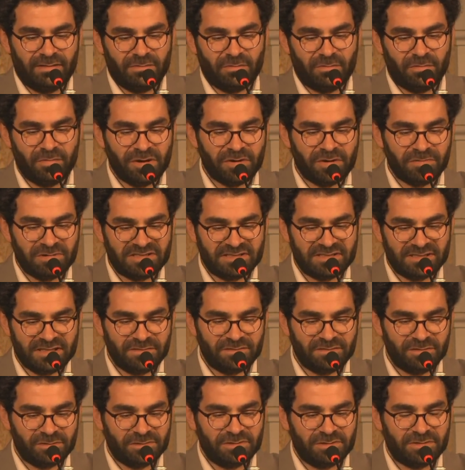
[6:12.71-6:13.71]
we
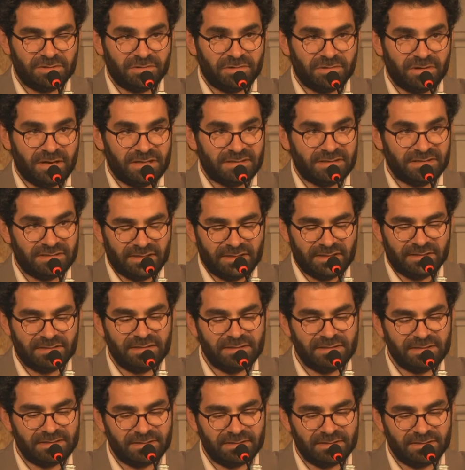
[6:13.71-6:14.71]
received also a grant, and
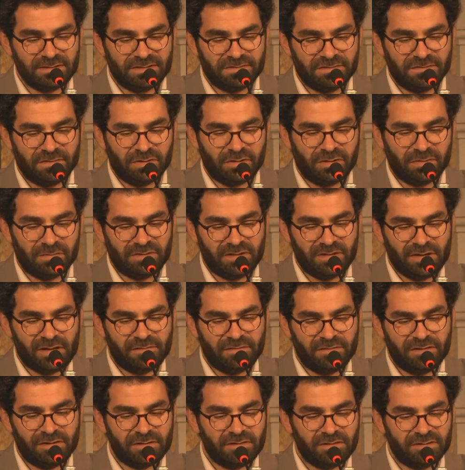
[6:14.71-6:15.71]
this forum, the
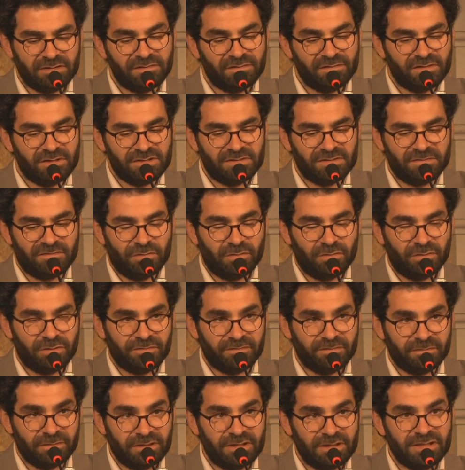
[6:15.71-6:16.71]
African Art in Venice
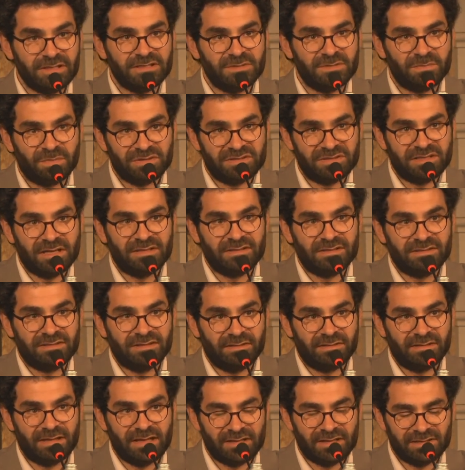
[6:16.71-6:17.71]
Forum, is
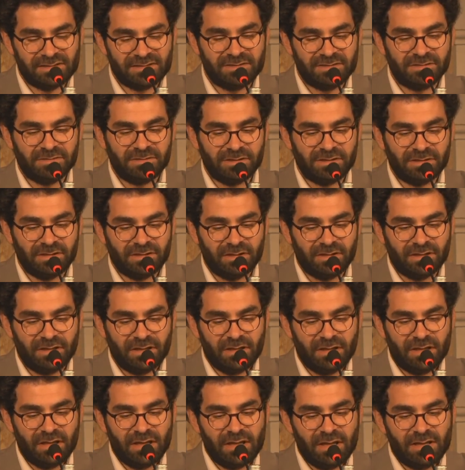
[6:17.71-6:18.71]
presented thanks to the
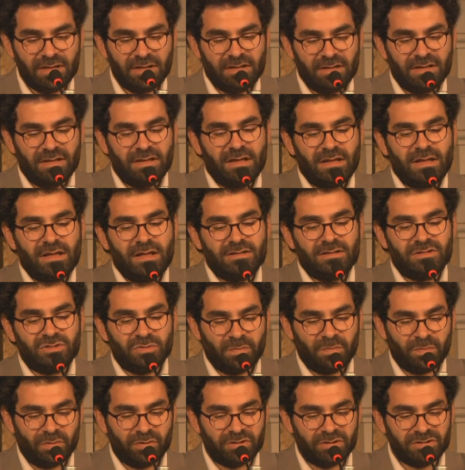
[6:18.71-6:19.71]

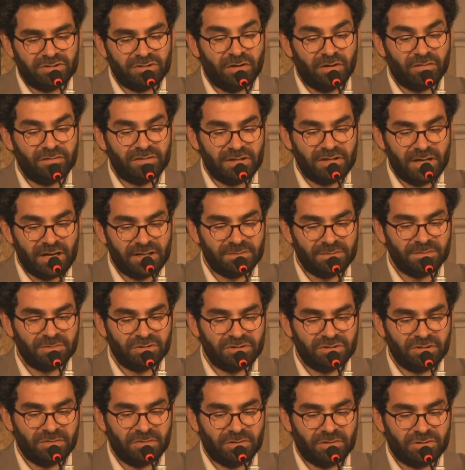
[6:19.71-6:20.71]
support of the
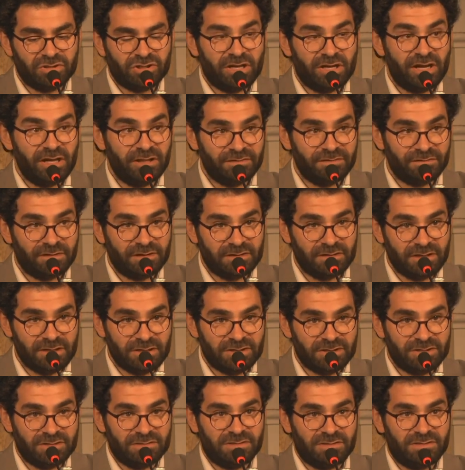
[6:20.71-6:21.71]
Edmond de Rothschild
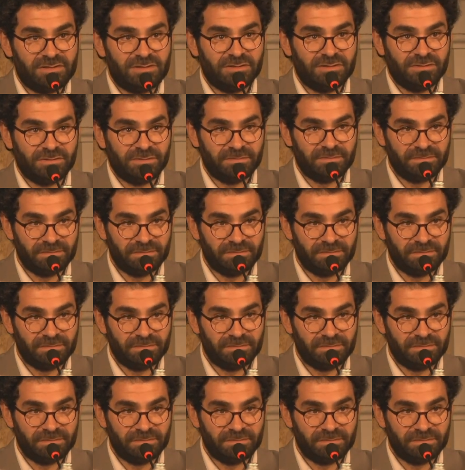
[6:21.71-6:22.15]
Foundations too.